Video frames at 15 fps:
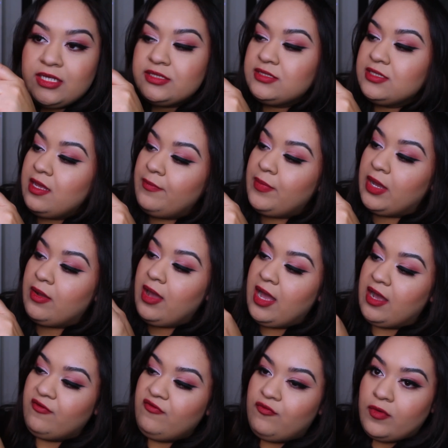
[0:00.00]
is about
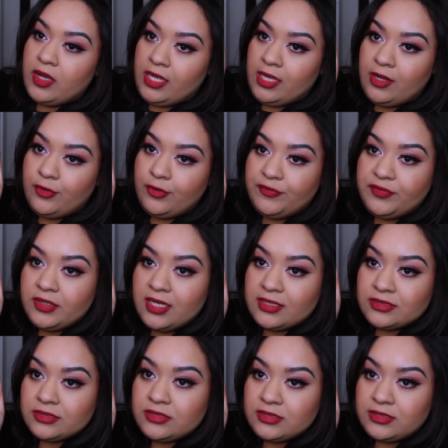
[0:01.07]
halfway. I don't know if you
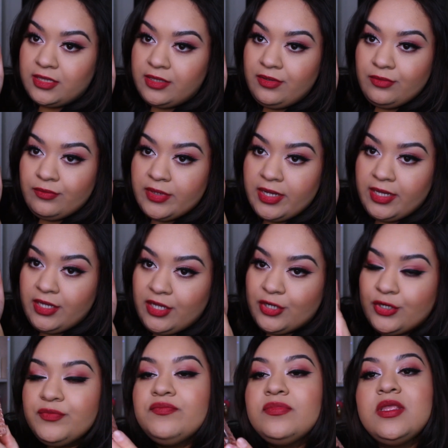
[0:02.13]
guys can see right
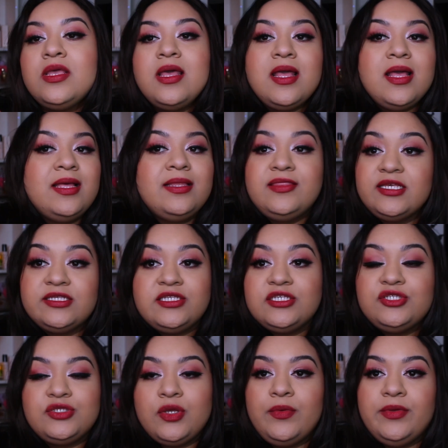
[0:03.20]
here. This is
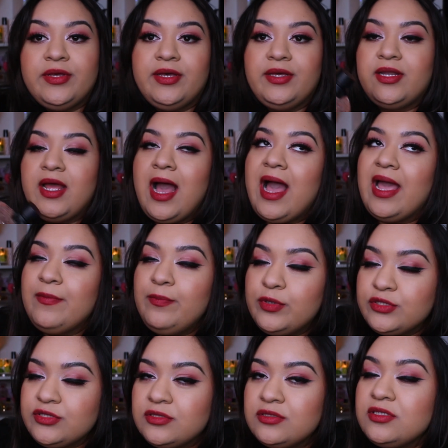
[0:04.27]
so good. I
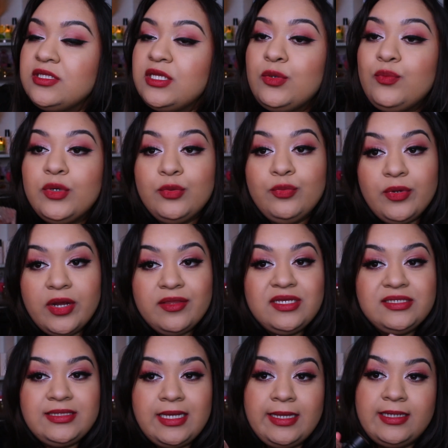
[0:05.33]
personally would wear
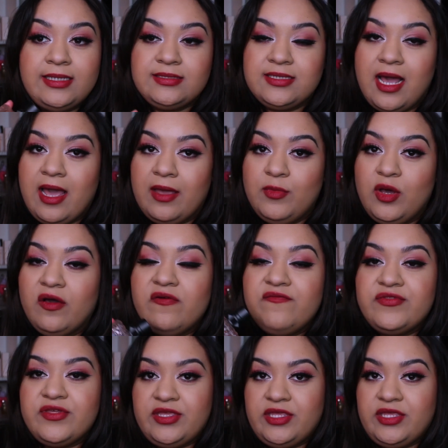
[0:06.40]
this any time of the